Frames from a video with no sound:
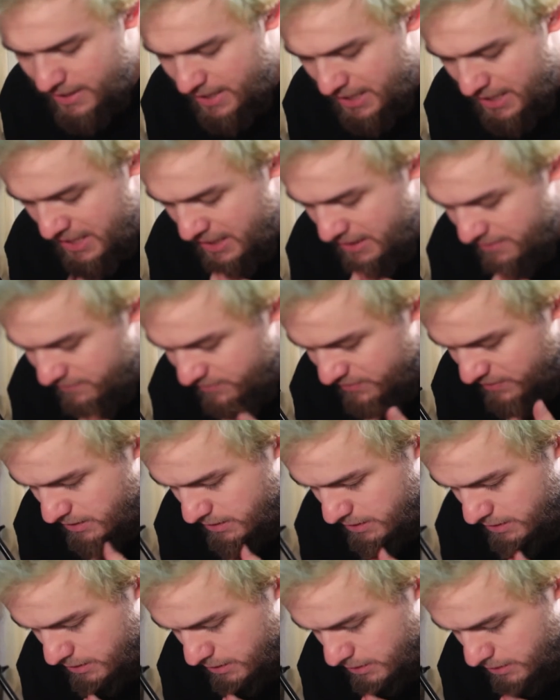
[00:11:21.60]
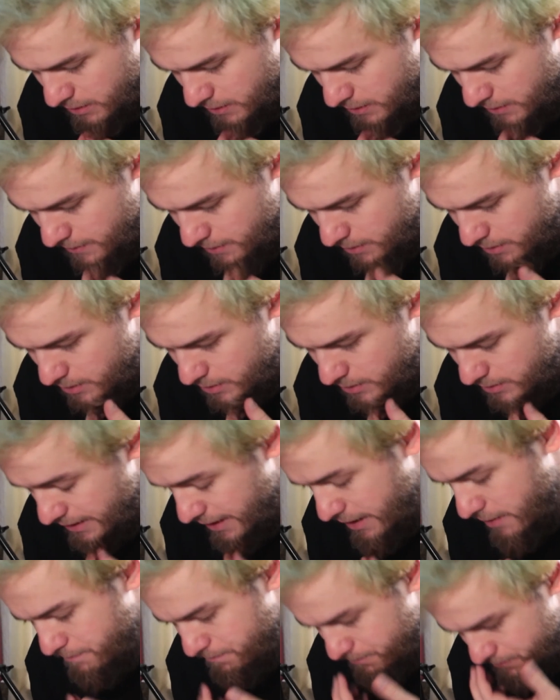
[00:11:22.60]
have,
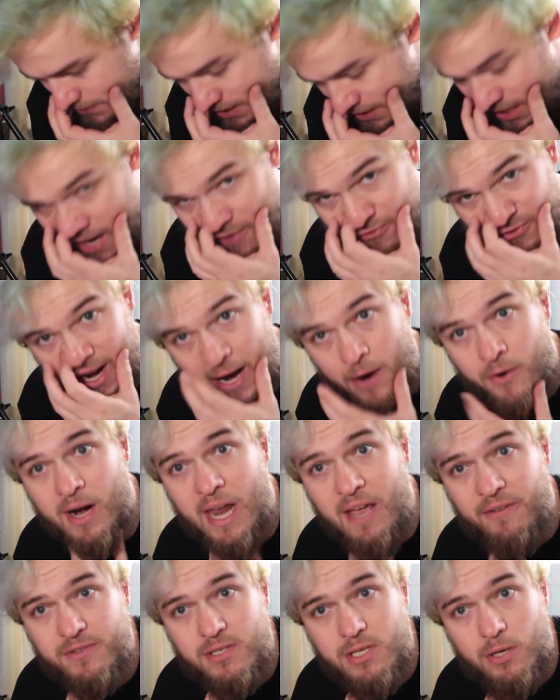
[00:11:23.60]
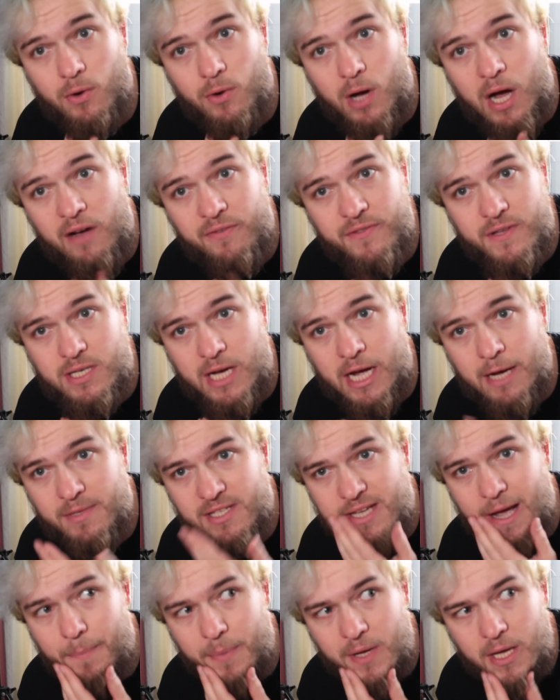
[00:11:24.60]
yeah, half an hour left, so half the time
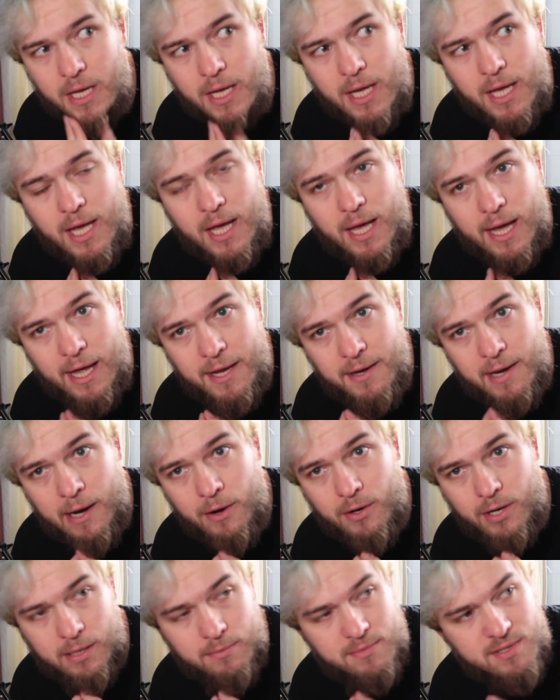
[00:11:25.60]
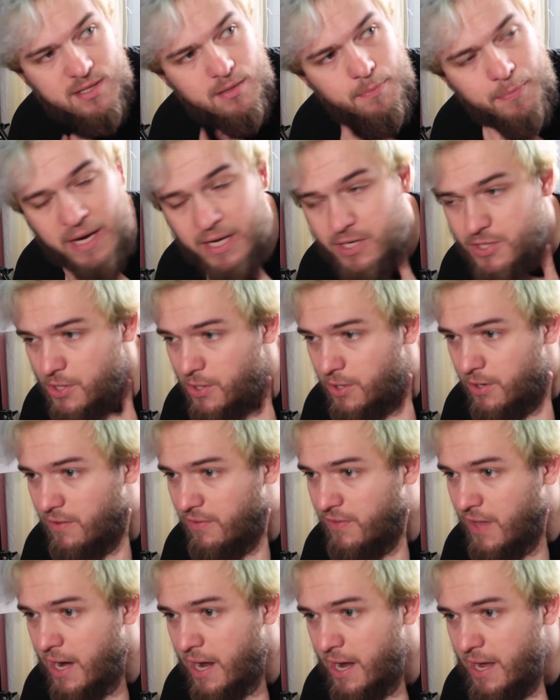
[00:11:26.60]
is up. And now comes the picture
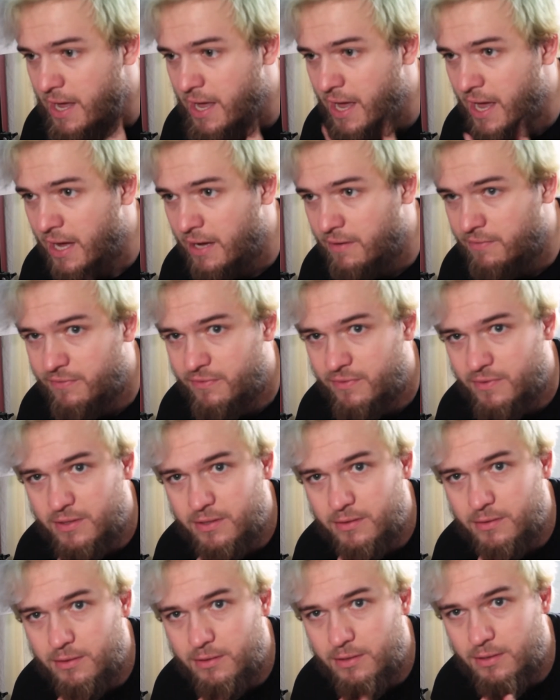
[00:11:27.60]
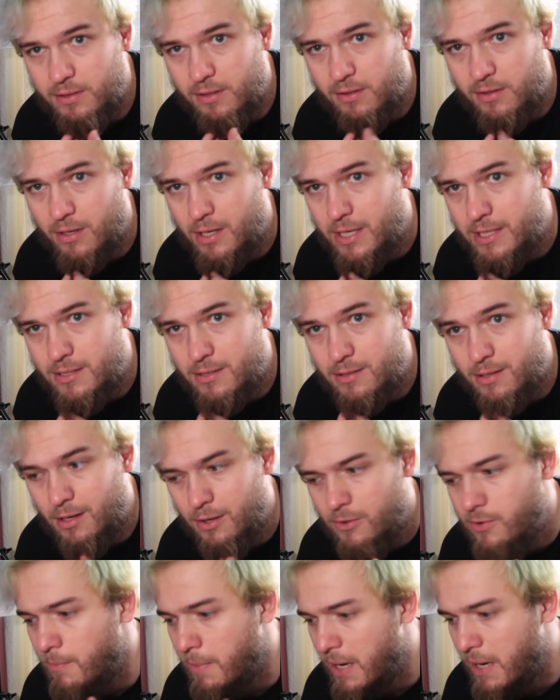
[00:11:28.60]
that I have the least
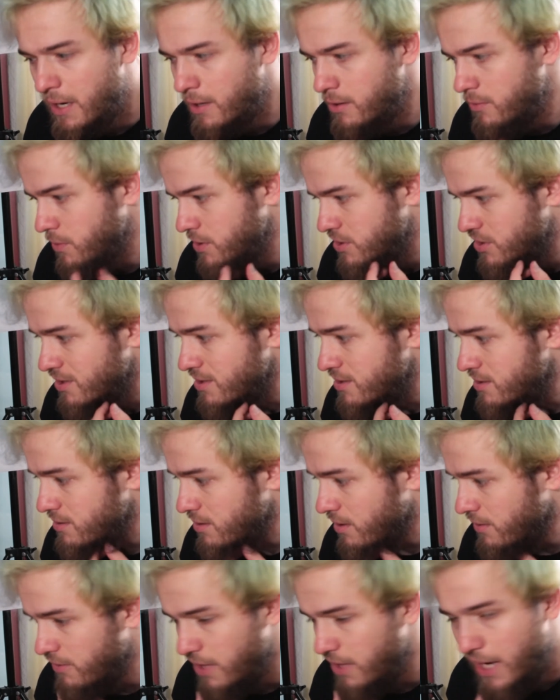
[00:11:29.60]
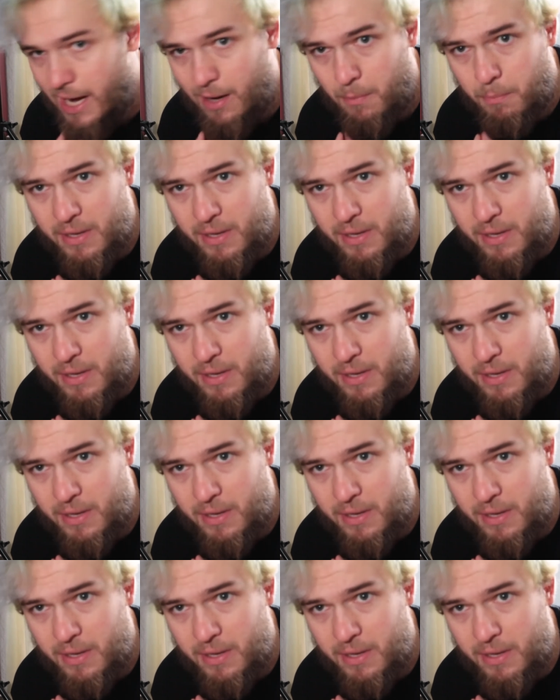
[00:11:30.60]
clue about, which is the egg